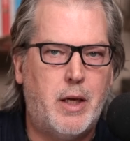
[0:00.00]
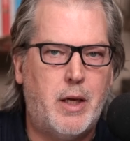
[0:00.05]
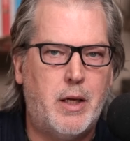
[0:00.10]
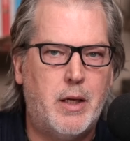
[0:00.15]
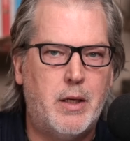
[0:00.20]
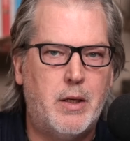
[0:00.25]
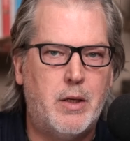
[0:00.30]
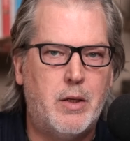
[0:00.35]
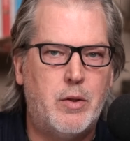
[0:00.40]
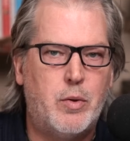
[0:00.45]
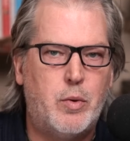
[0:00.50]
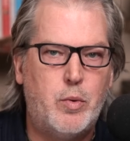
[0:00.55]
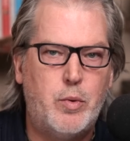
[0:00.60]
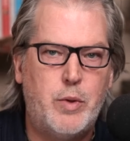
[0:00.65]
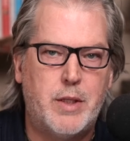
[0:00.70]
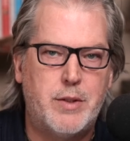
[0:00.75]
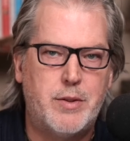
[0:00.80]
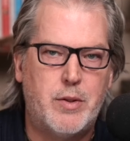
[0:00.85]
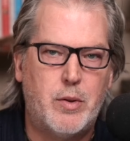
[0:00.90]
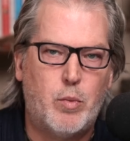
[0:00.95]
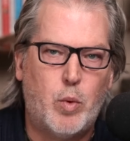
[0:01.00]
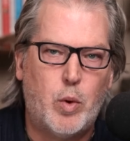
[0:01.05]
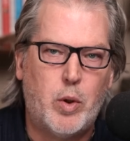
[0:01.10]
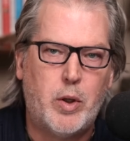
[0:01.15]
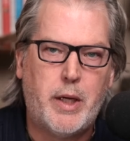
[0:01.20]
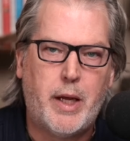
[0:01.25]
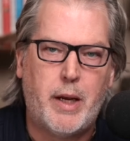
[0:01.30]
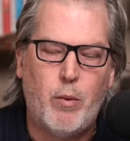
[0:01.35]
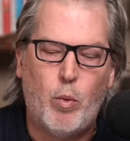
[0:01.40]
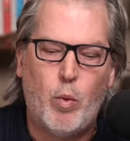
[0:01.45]
in who does the
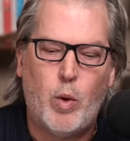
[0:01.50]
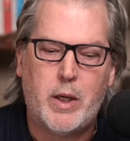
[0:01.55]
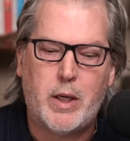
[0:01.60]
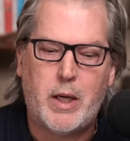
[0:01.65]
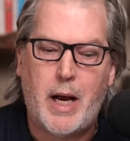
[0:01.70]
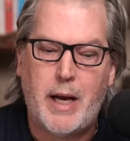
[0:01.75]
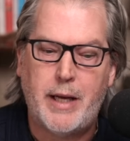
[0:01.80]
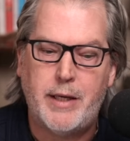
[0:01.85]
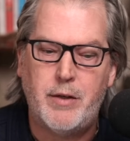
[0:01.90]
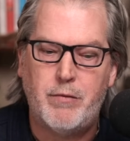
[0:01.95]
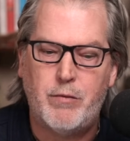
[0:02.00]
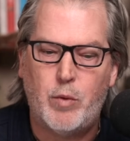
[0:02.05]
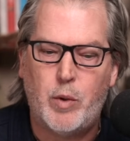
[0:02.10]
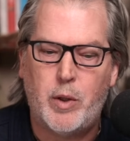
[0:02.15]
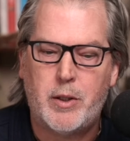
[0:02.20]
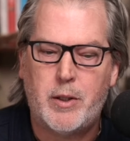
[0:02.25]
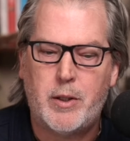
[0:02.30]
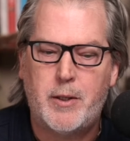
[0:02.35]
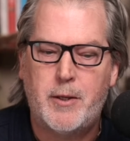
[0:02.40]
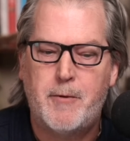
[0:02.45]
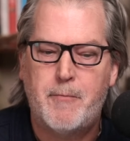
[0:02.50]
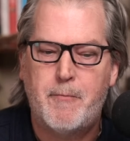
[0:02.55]
work and what kind of work.